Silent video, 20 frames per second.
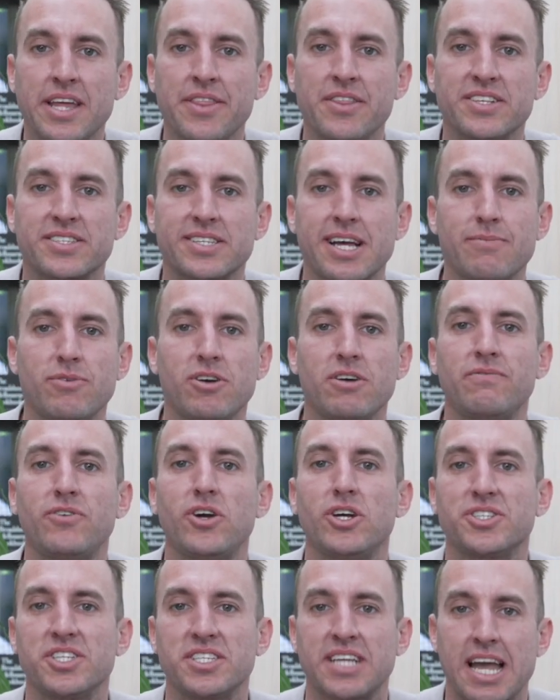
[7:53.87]
in the suburb
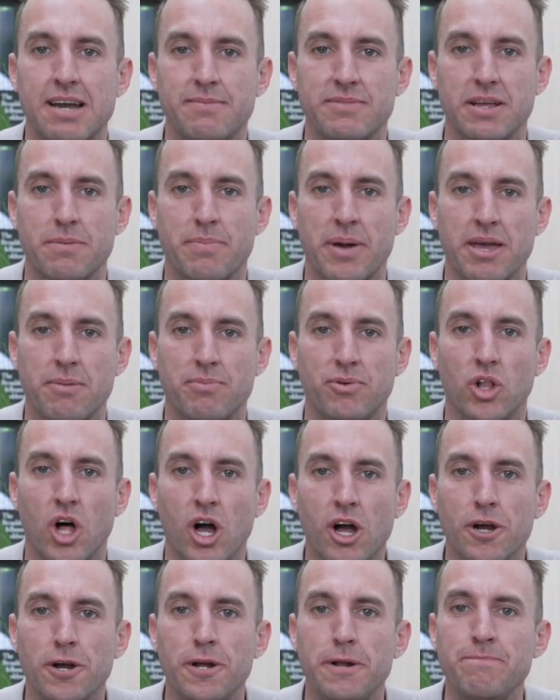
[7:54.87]
versus how many people
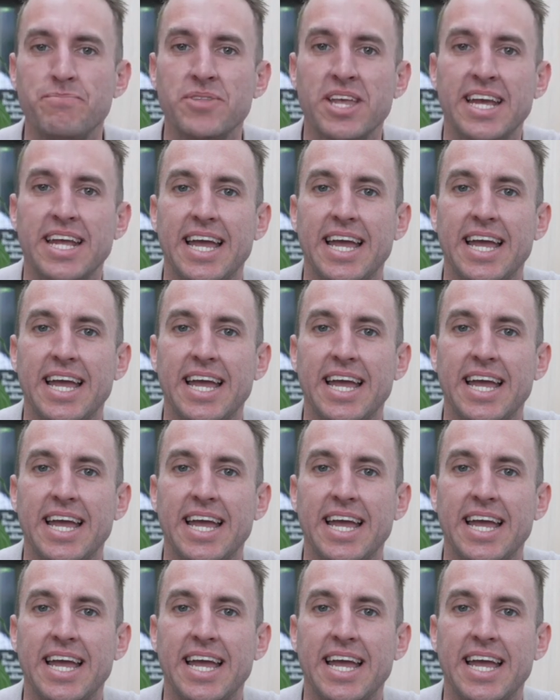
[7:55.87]
own,